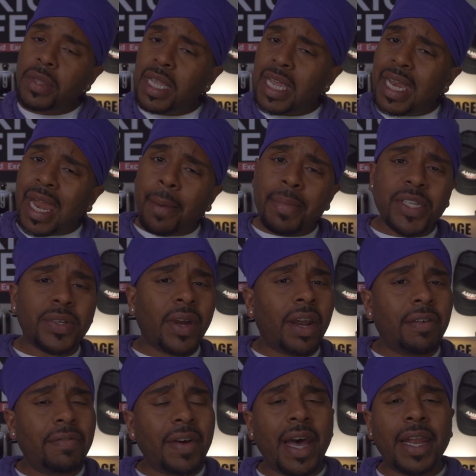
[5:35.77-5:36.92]
And I've been trying to
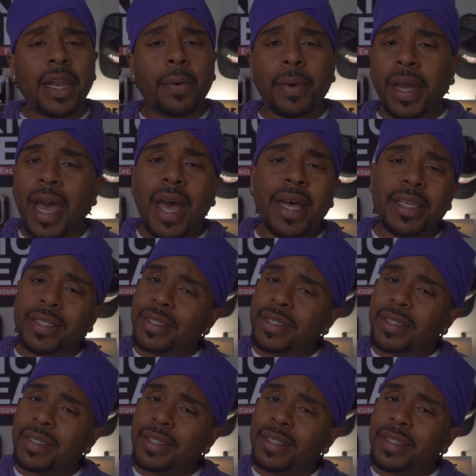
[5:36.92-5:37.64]
find that one, guys,